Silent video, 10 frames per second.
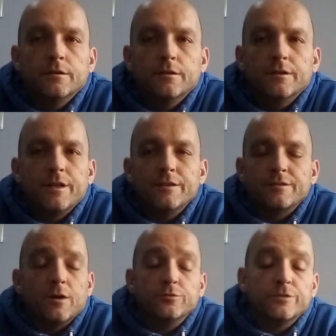there's
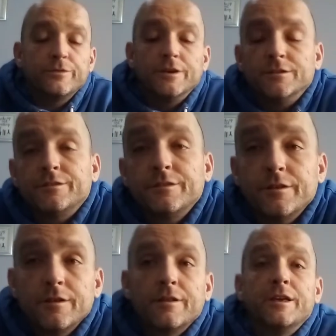loads of things
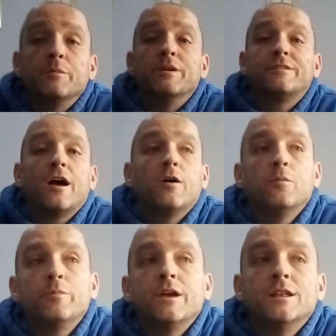that you miss out
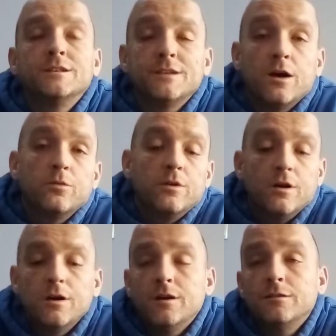on being in
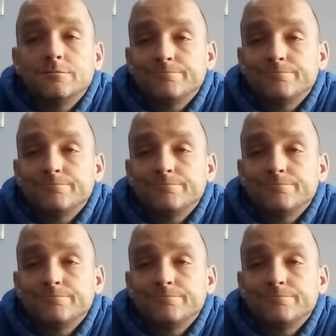jail.